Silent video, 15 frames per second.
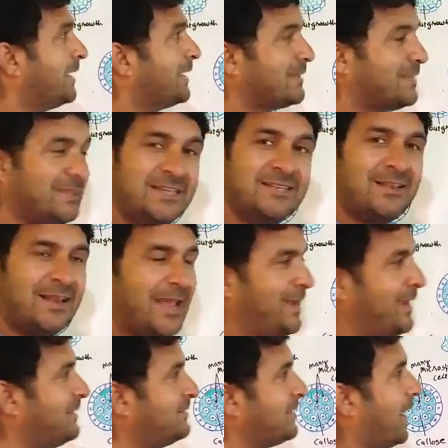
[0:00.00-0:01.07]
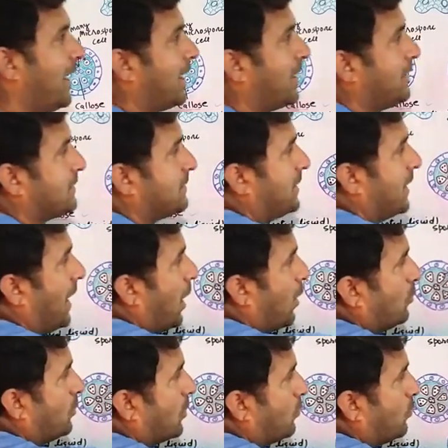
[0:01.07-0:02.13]
These linings are the
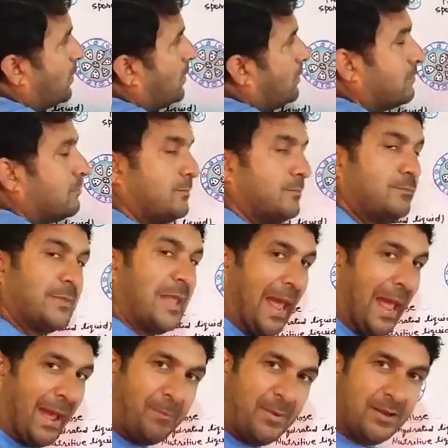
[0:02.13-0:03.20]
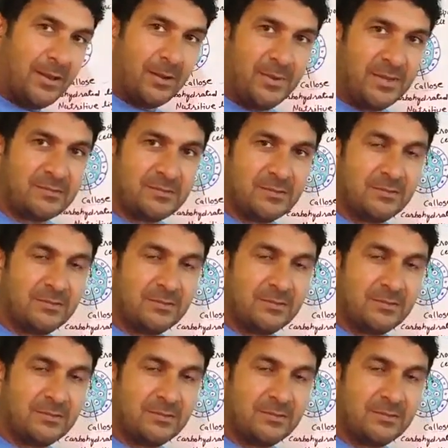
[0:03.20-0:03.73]
outer one, epidermis,